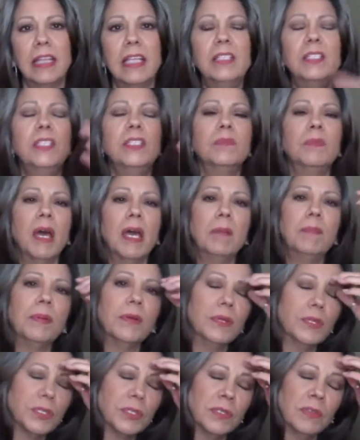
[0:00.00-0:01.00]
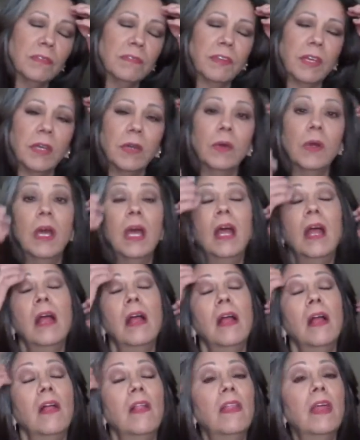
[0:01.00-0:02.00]
This is my personal view,
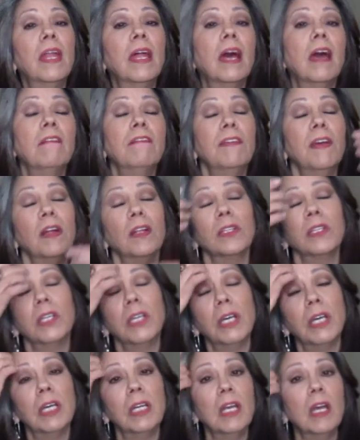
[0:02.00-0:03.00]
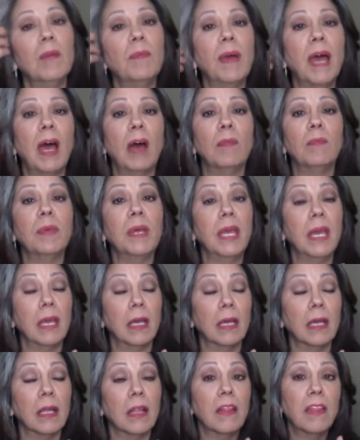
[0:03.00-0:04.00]
that I felt good about
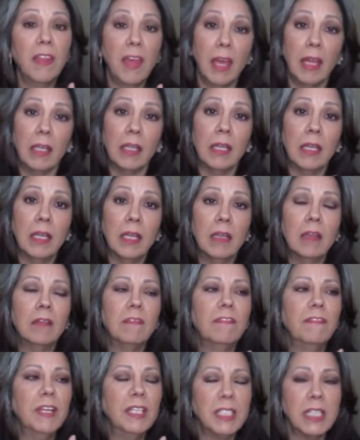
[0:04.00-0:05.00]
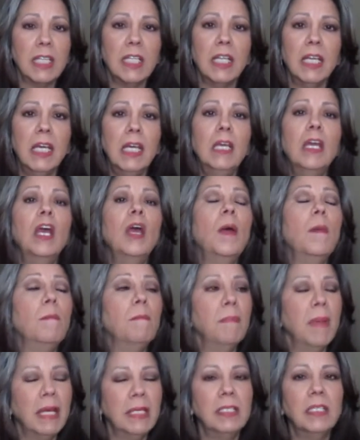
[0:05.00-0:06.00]
being thin, physically,
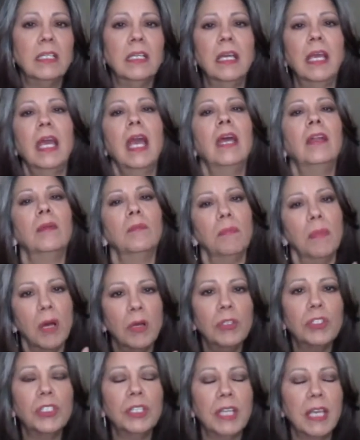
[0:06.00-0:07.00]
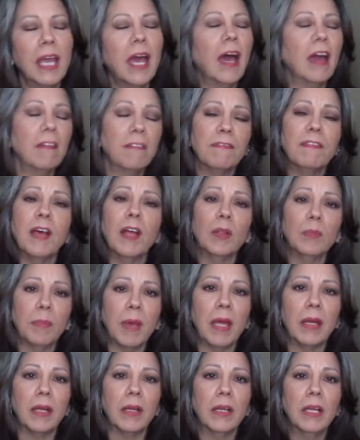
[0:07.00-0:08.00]
mentally, and emotionally. I felt
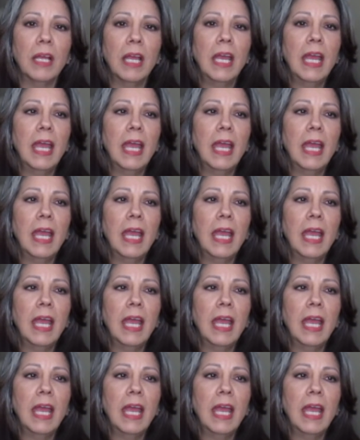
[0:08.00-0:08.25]
better.